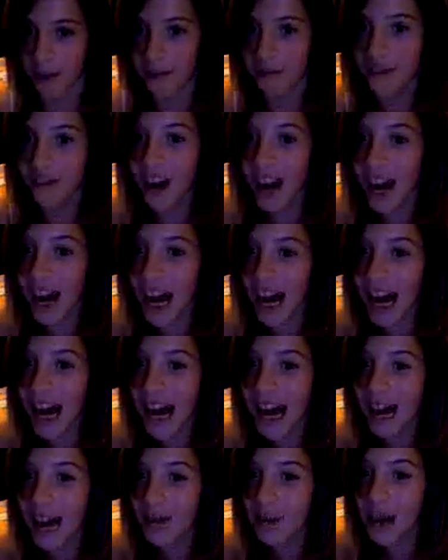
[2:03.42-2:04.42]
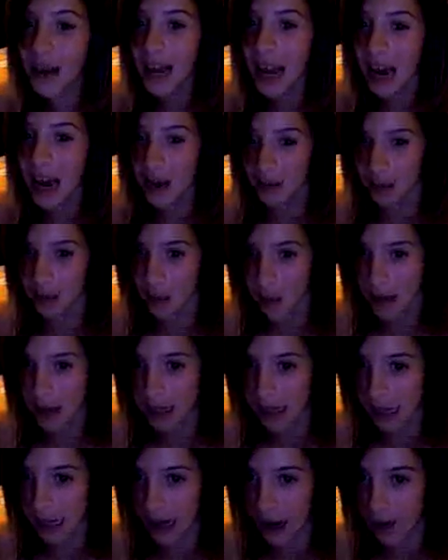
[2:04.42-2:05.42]
From
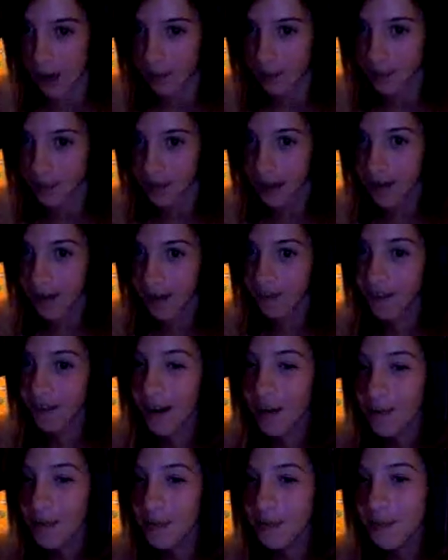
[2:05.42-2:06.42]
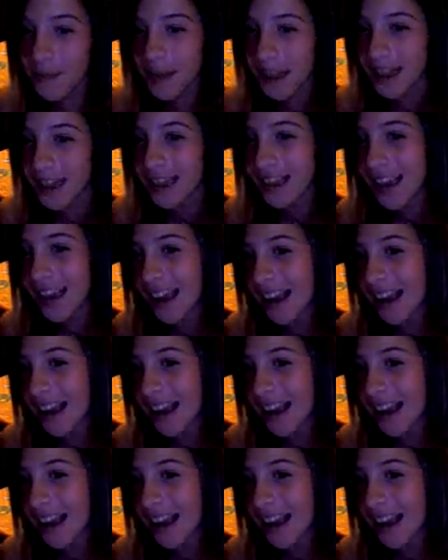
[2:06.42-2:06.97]
hamsterbeds.com. From me, Kate